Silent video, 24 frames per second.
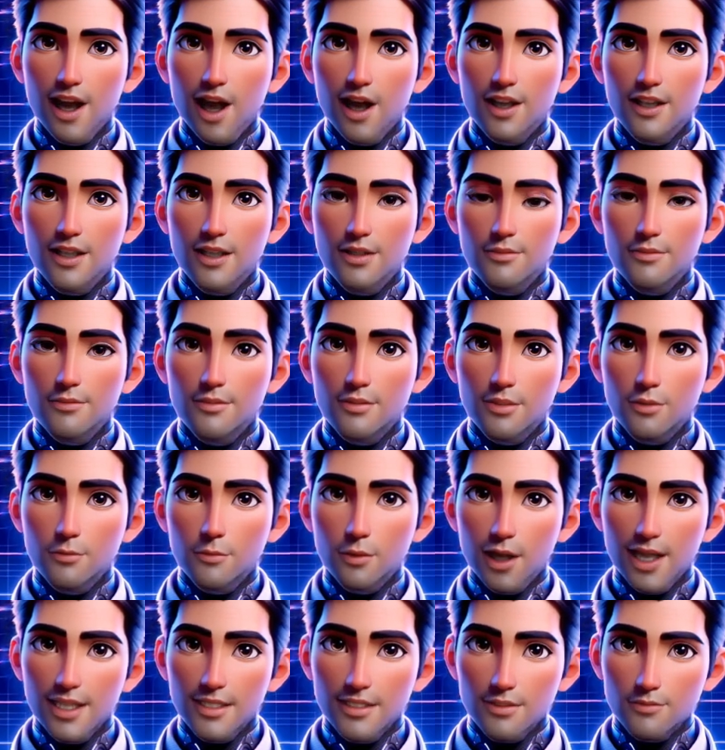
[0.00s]
But this is
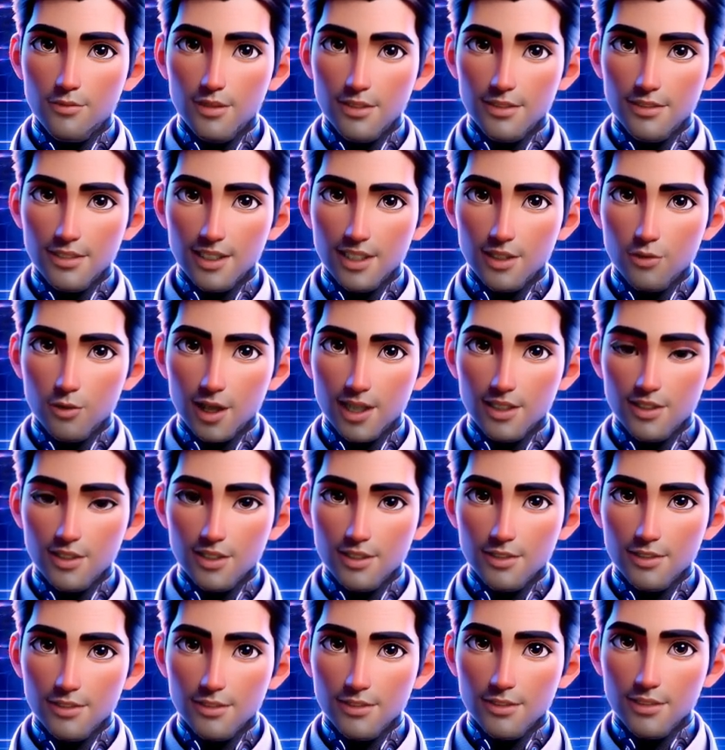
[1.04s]
a very high-level
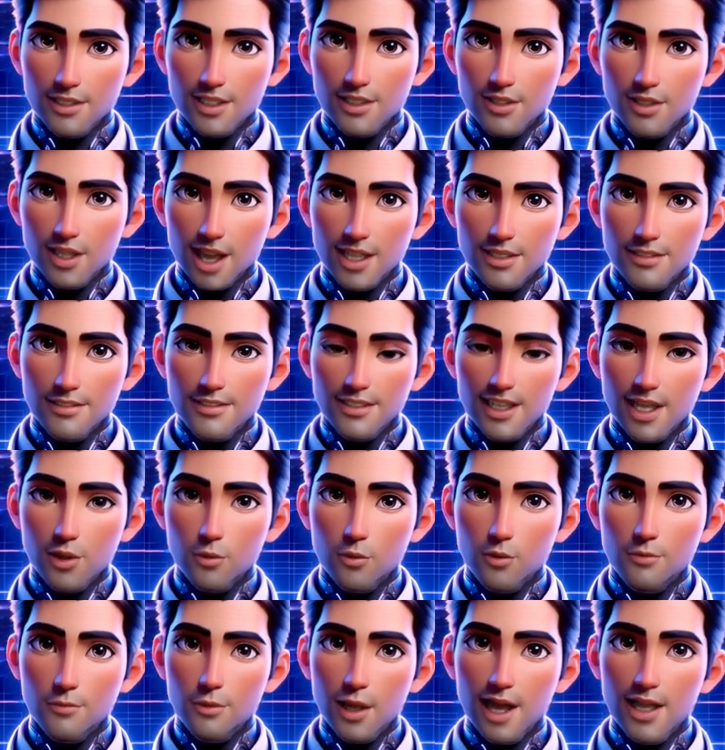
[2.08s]
technical skill.
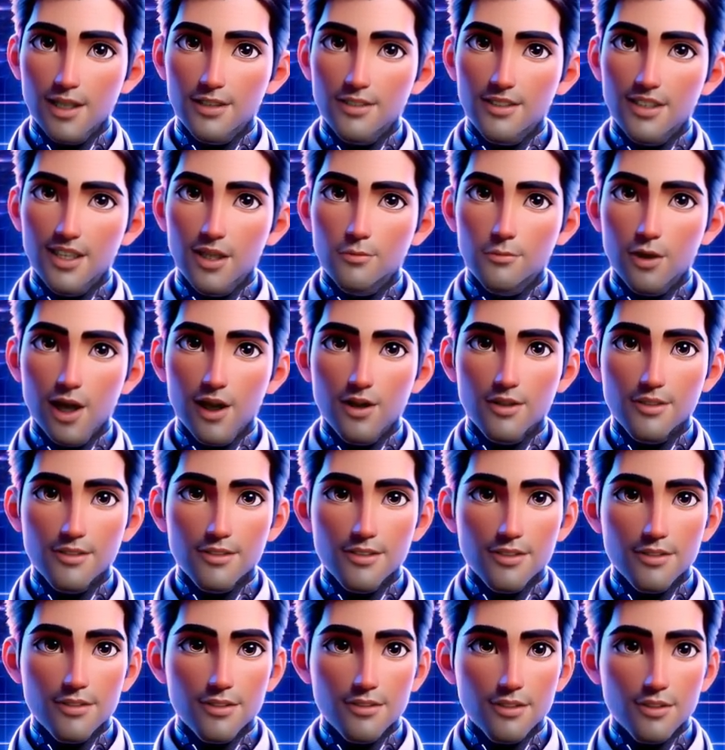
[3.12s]
This is the type of
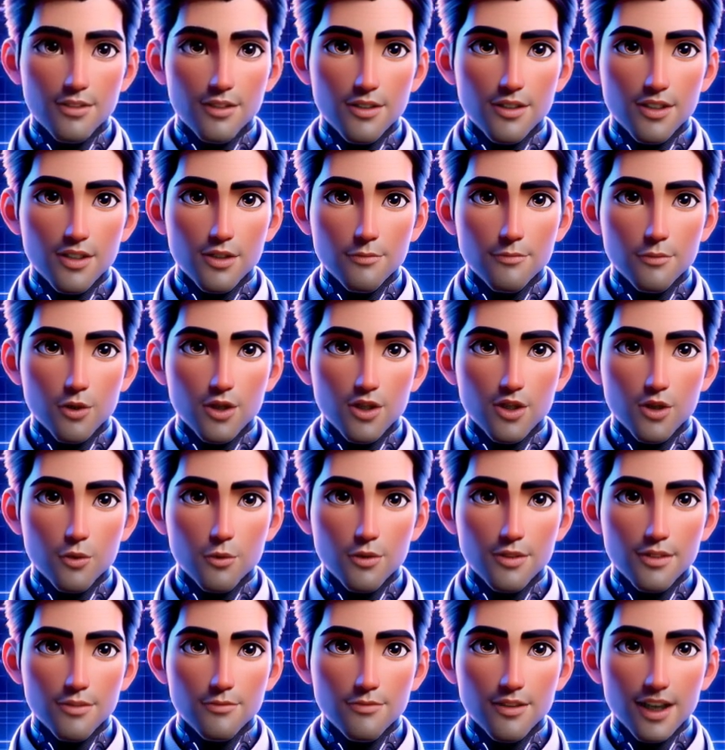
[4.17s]
stuff people spend a
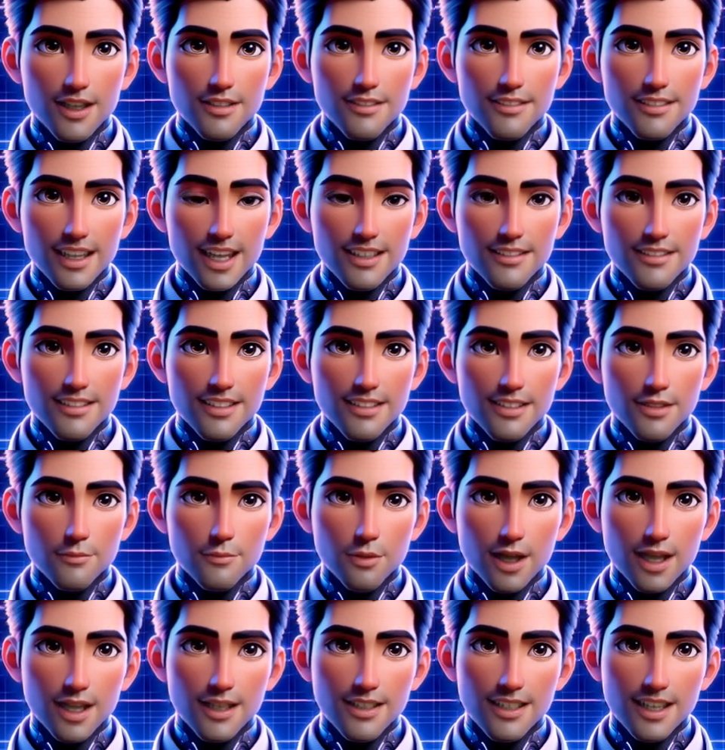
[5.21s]
long time getting
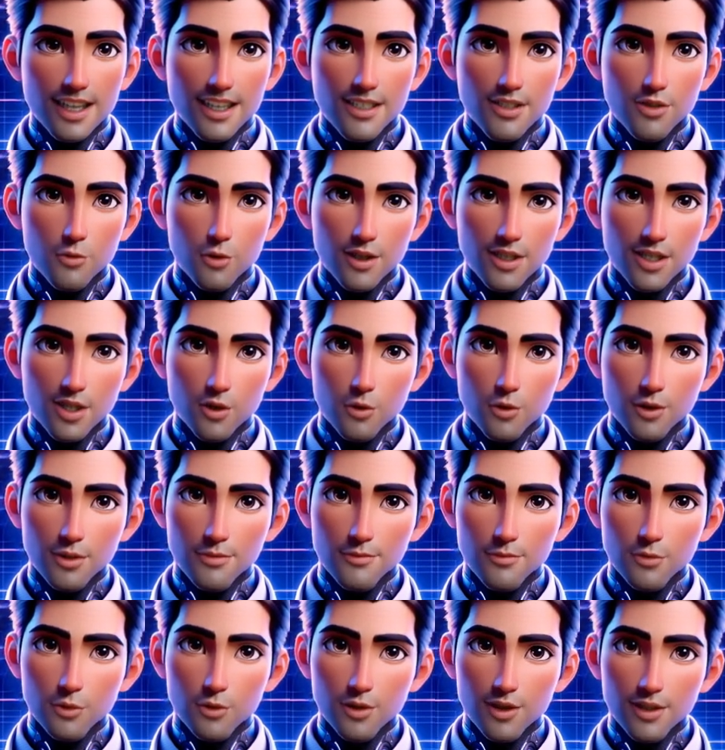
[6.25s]
educated on.
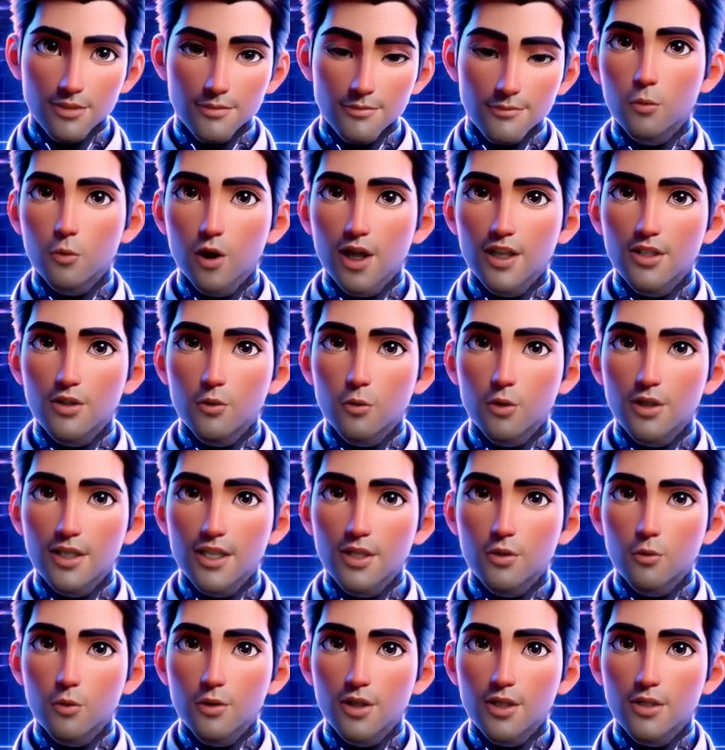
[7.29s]
And here I'm able to get
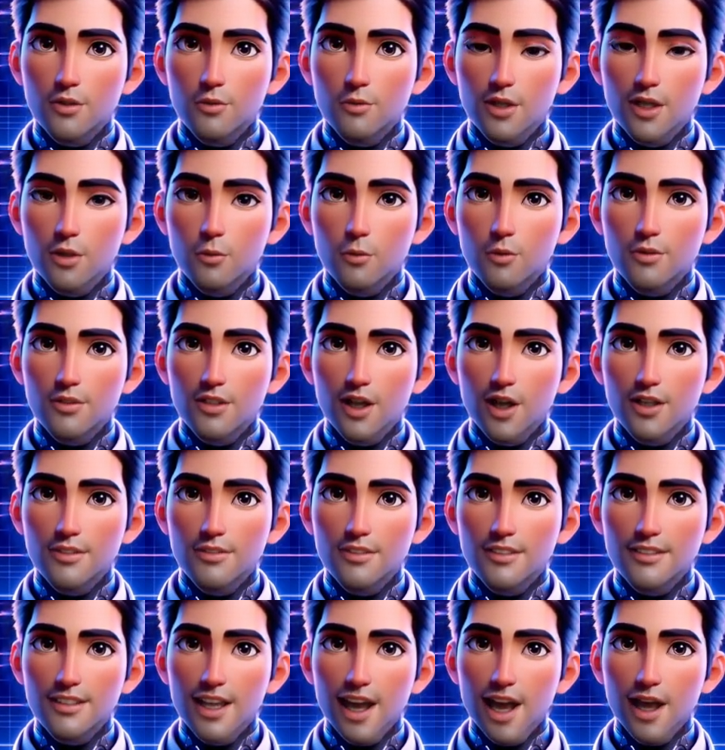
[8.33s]
started getting
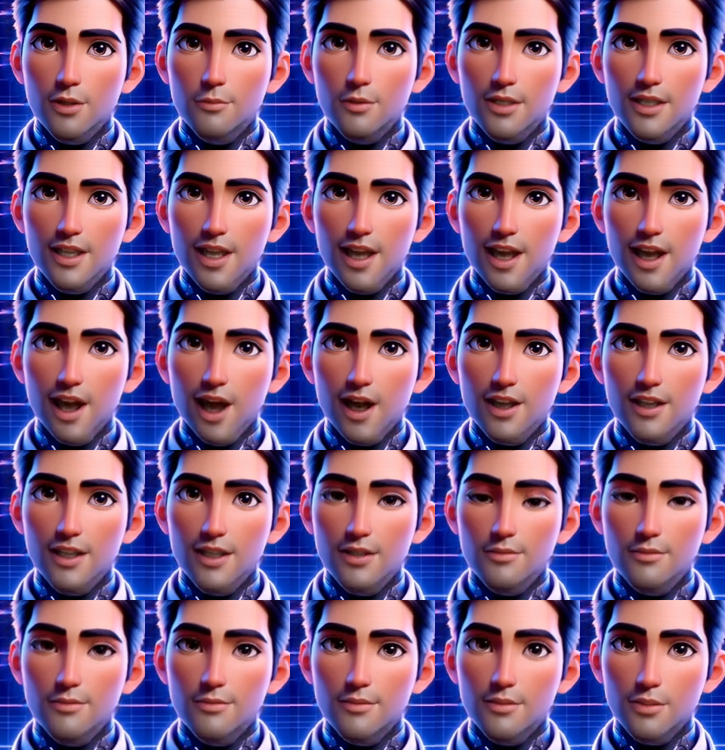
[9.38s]
information on this and
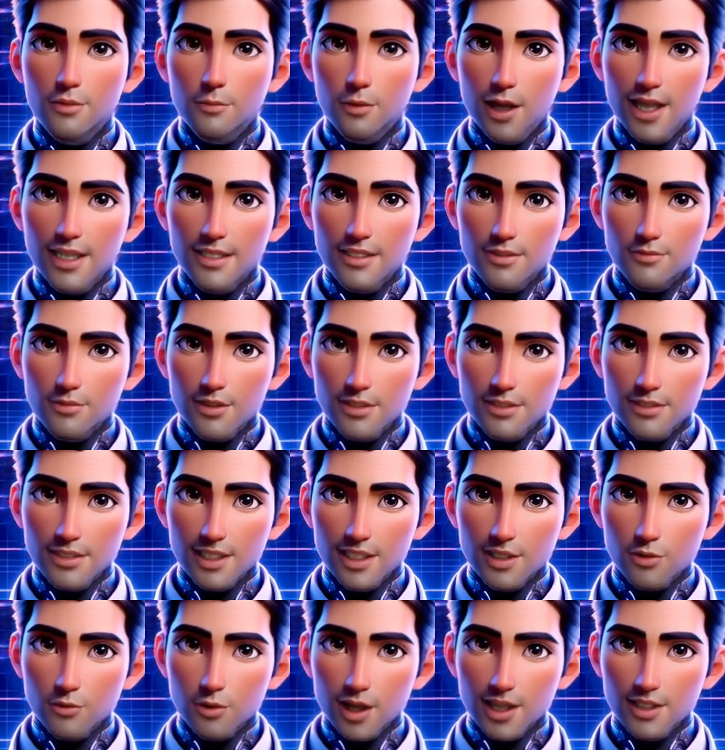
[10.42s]
getting some exposure to
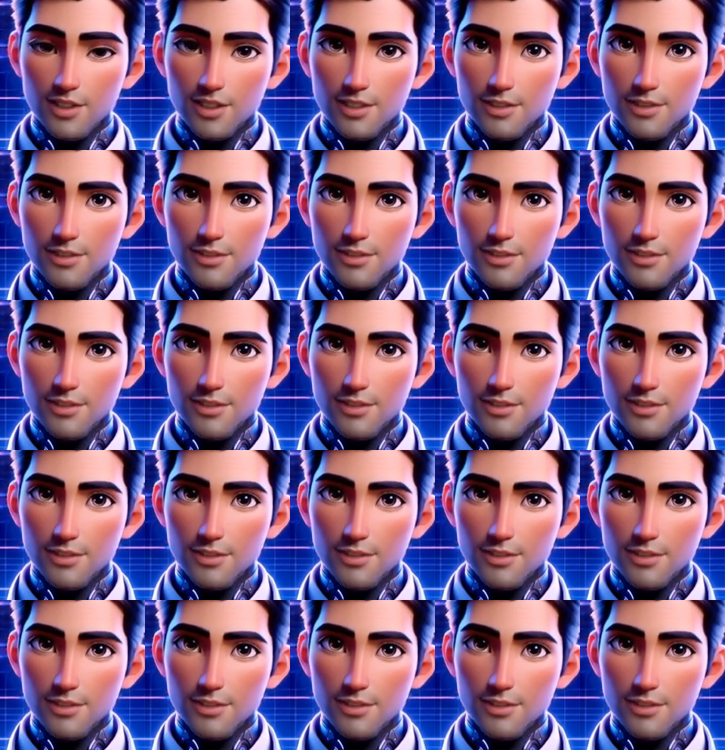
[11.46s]
this.